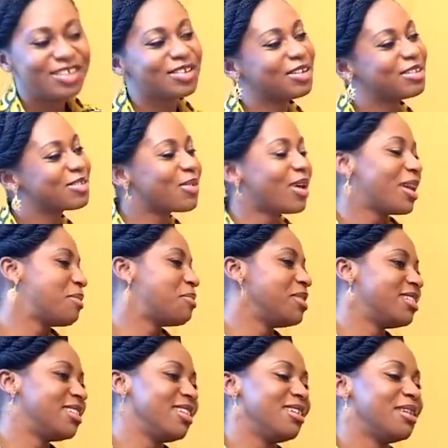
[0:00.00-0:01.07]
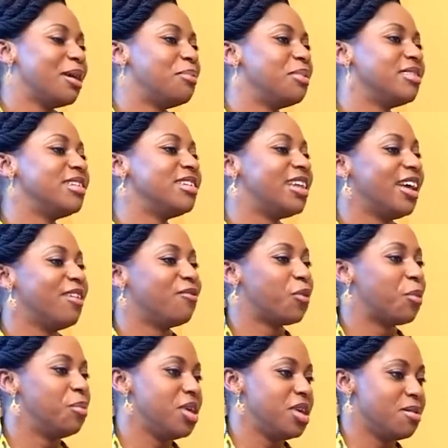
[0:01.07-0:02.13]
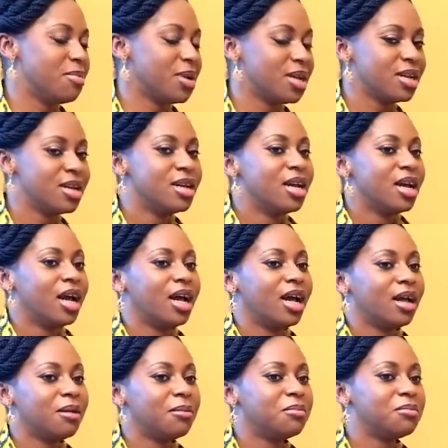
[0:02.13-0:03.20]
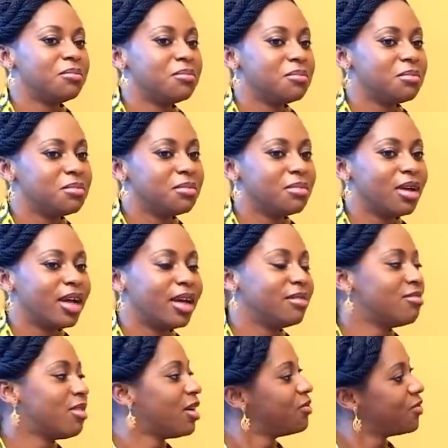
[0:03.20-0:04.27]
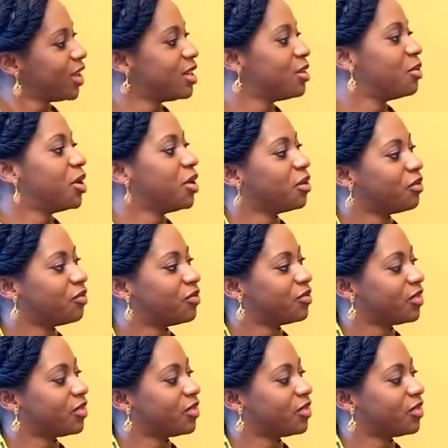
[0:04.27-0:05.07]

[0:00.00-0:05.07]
So it's quite a busy a busy day for me, but um, I I find a way of.